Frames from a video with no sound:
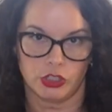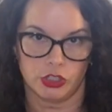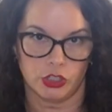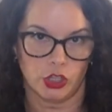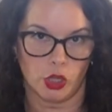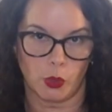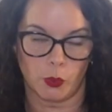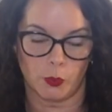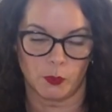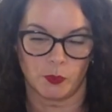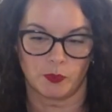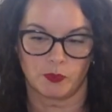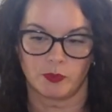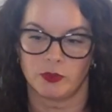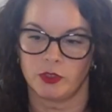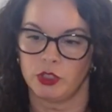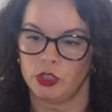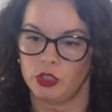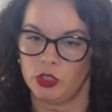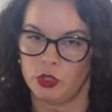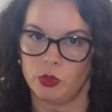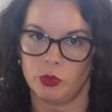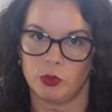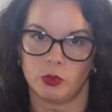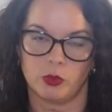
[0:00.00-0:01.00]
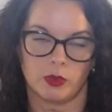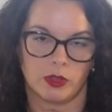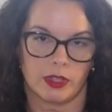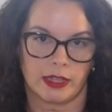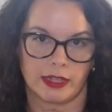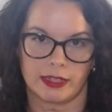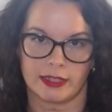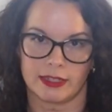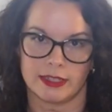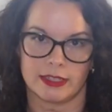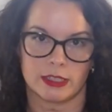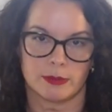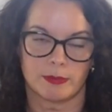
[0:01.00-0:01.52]
no. You
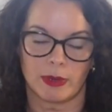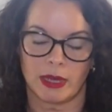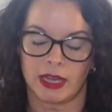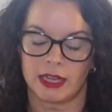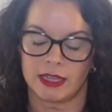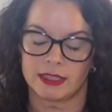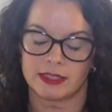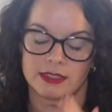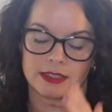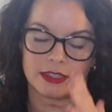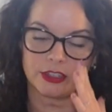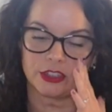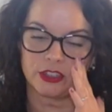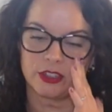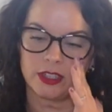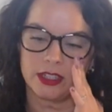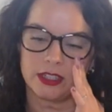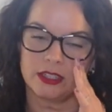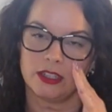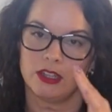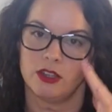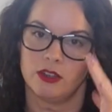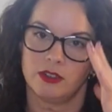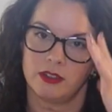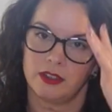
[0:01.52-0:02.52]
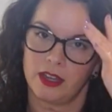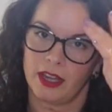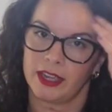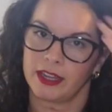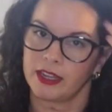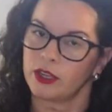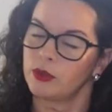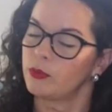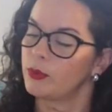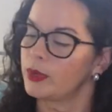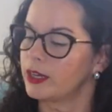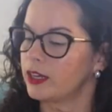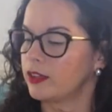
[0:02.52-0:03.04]
like, it's past and you're like, no, I
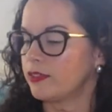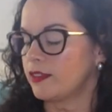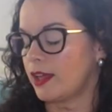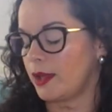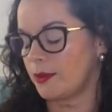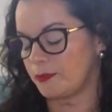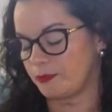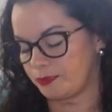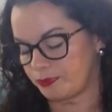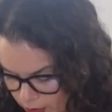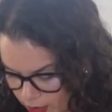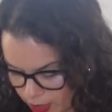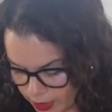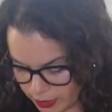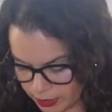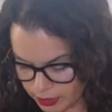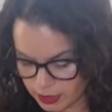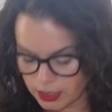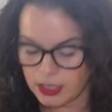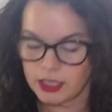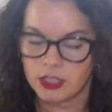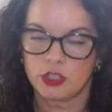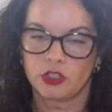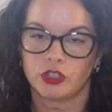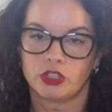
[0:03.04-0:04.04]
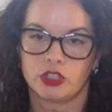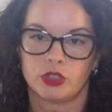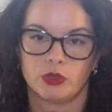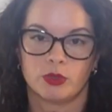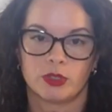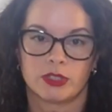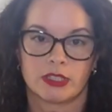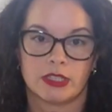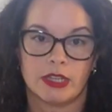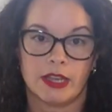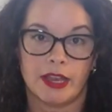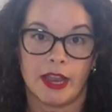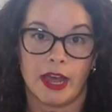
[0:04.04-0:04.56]
can wait on that. Another thing you can do
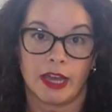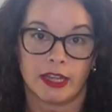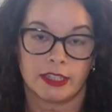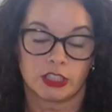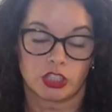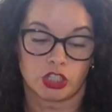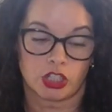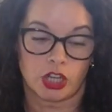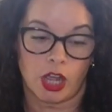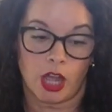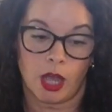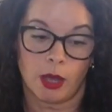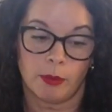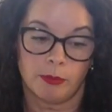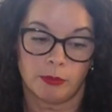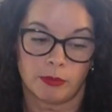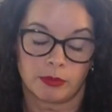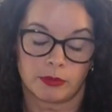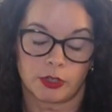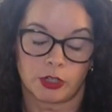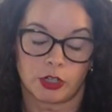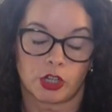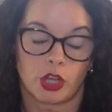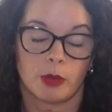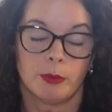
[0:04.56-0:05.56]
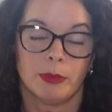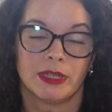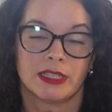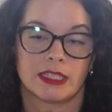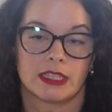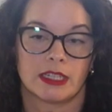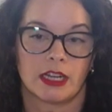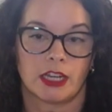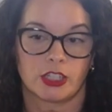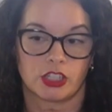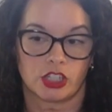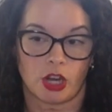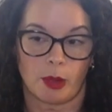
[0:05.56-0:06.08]
is not shop or commit
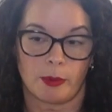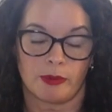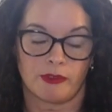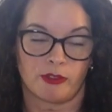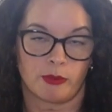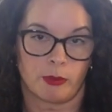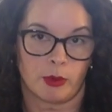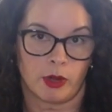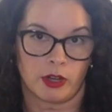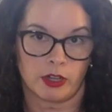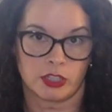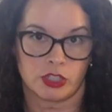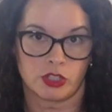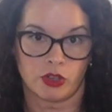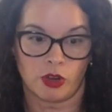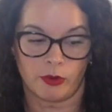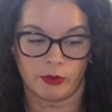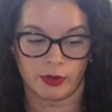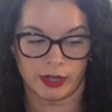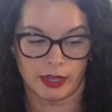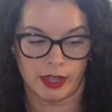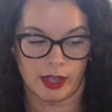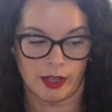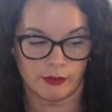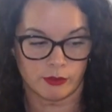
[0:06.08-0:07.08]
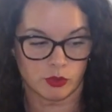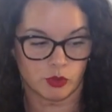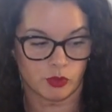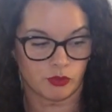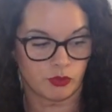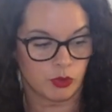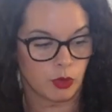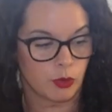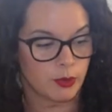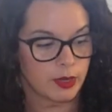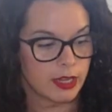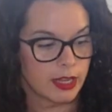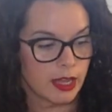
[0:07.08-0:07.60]
to not shopping for products you already have. So
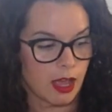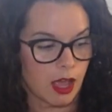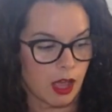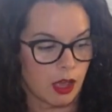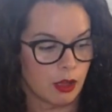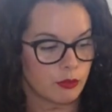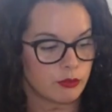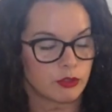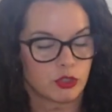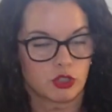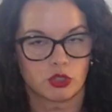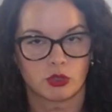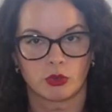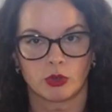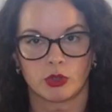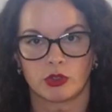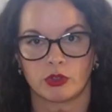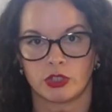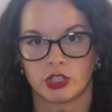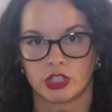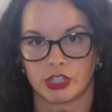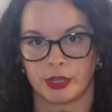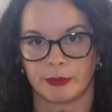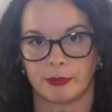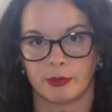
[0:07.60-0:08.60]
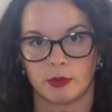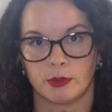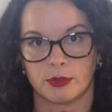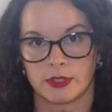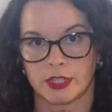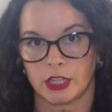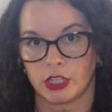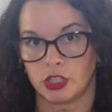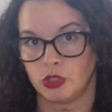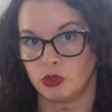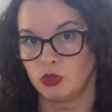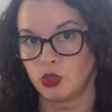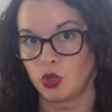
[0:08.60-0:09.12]
if you already have 2 or 3 shampoos
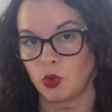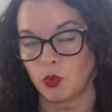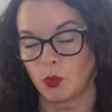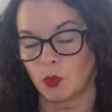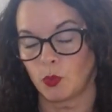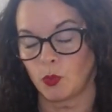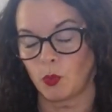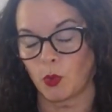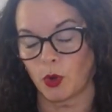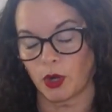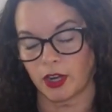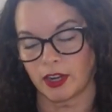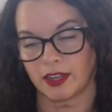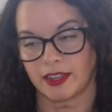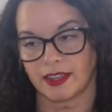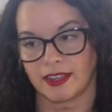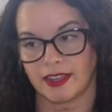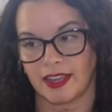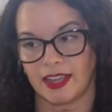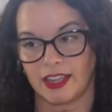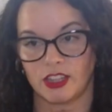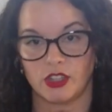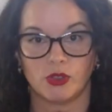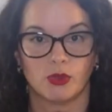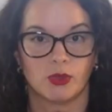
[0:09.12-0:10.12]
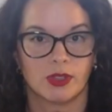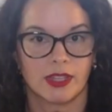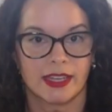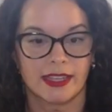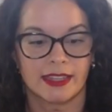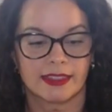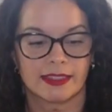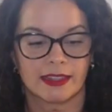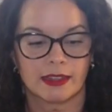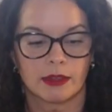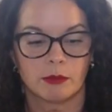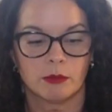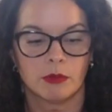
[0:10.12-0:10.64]
that you know work and you
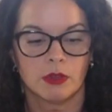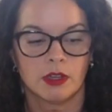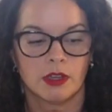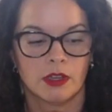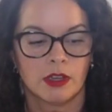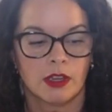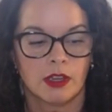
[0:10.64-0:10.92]
like them,